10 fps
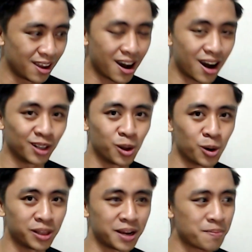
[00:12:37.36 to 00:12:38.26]

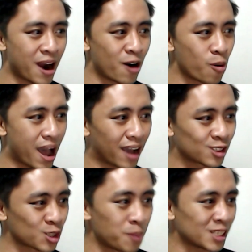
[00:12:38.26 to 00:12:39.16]
Alolan Marowak.
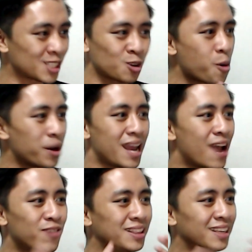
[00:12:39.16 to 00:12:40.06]
So I'm just throwing
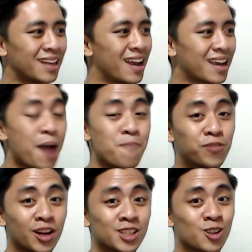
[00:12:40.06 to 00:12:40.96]
everything that I can. I'm
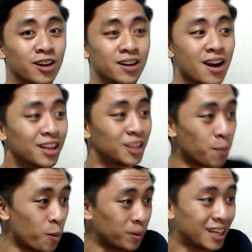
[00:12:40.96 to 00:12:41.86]
flustered. The
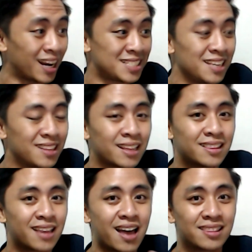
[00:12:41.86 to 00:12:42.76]
moment that I see that
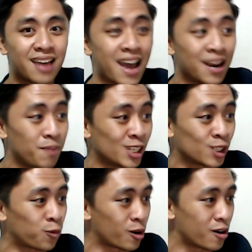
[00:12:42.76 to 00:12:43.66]
the animation
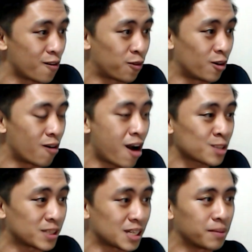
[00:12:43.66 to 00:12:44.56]
for Rock
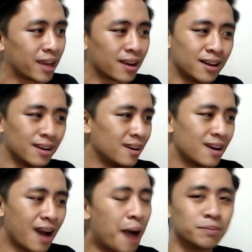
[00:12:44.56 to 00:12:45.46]
Smash, I'm like,
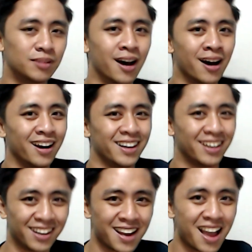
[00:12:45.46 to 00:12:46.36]
I'm done.
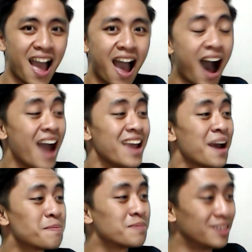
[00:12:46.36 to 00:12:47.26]
I
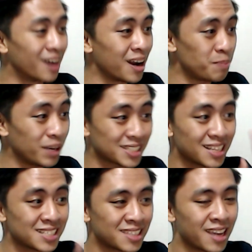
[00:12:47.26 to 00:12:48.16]
am done because
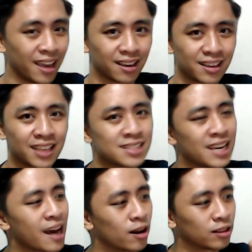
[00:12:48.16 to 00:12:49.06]
this thing can take
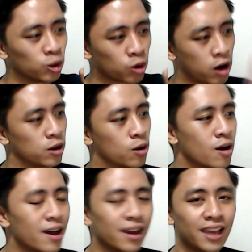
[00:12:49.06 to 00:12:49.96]
out Lucario.
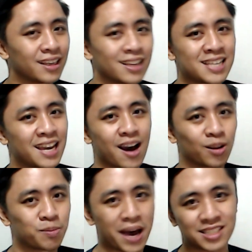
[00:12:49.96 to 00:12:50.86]
It can take out
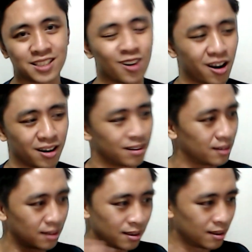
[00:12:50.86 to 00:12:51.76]
Bastiodon.
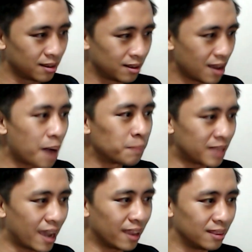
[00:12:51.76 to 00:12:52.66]
I'm
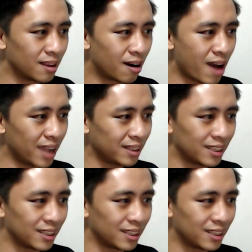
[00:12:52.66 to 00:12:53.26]
dead. Alright?